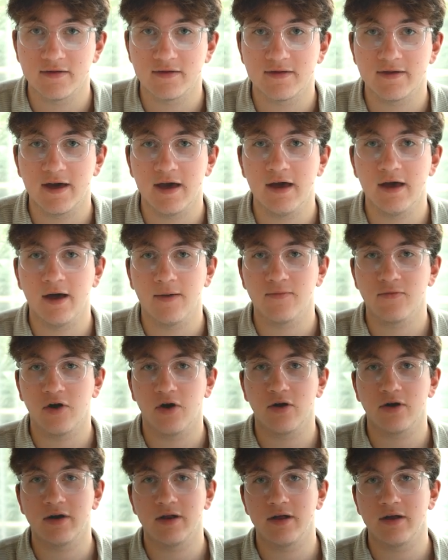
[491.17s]
Let's say I'm
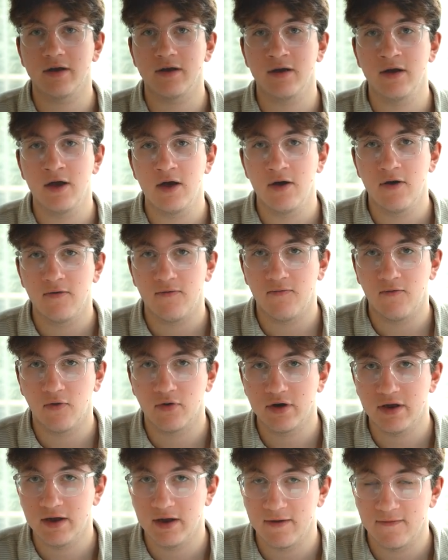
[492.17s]
targeting
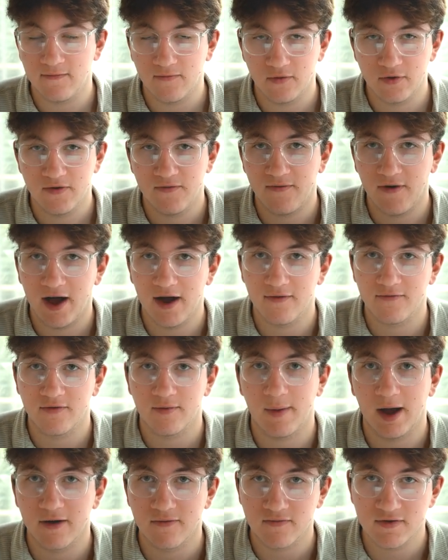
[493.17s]
40 and 45
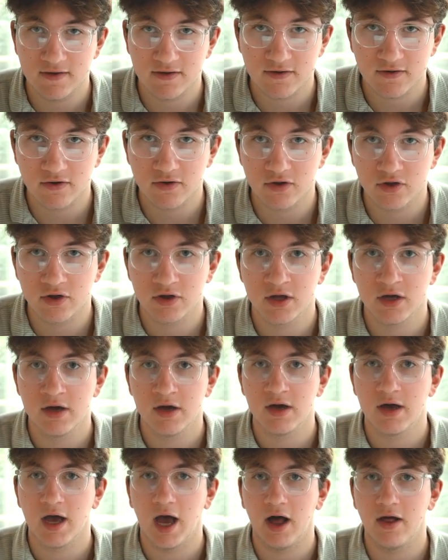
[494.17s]
for my research.
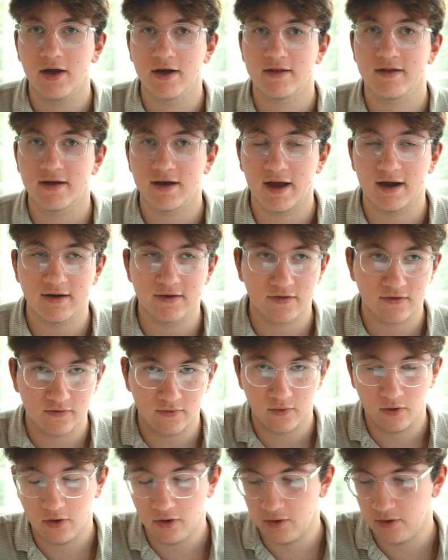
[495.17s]
I like to kind of
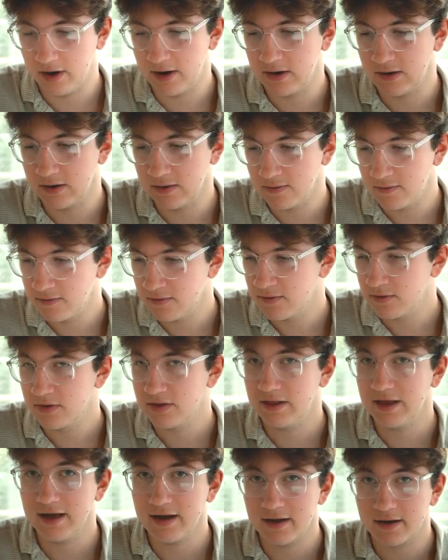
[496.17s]
scroll and
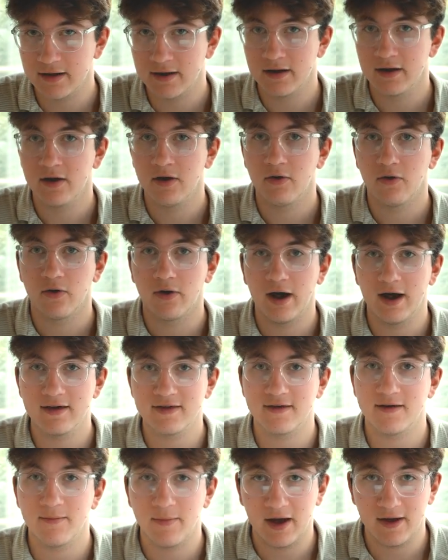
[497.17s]
think, or
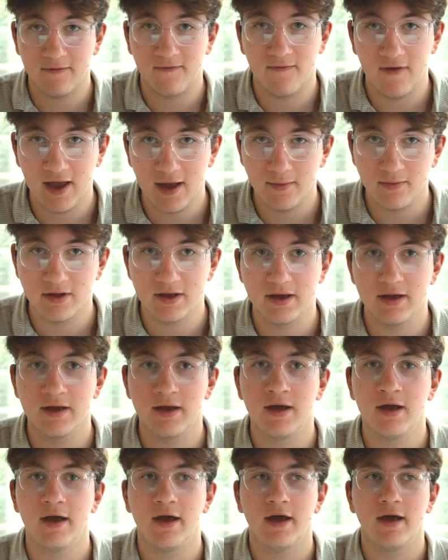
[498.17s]
asking my family
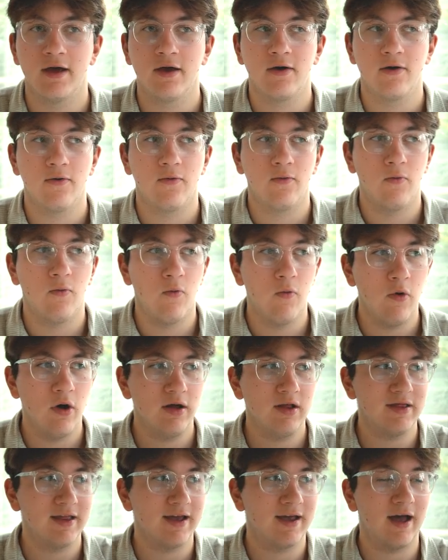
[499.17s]

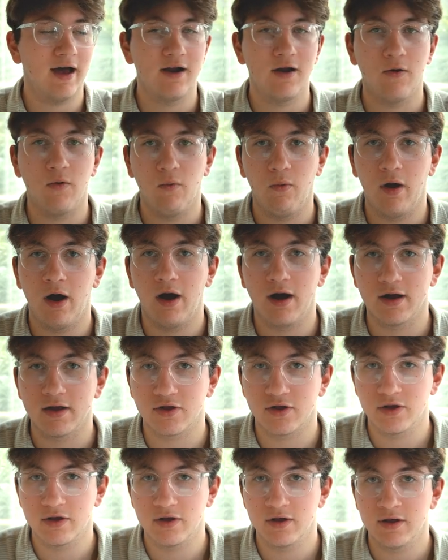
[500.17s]
what they kind of
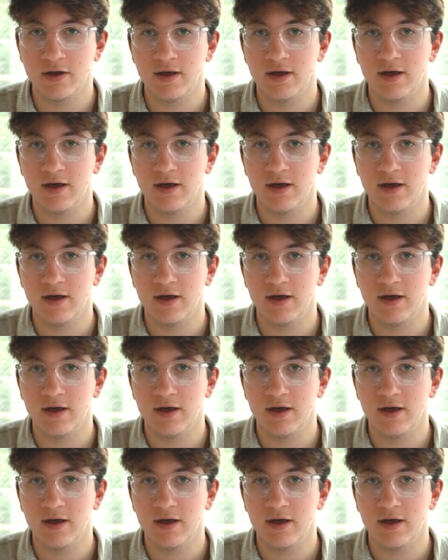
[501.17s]
watch.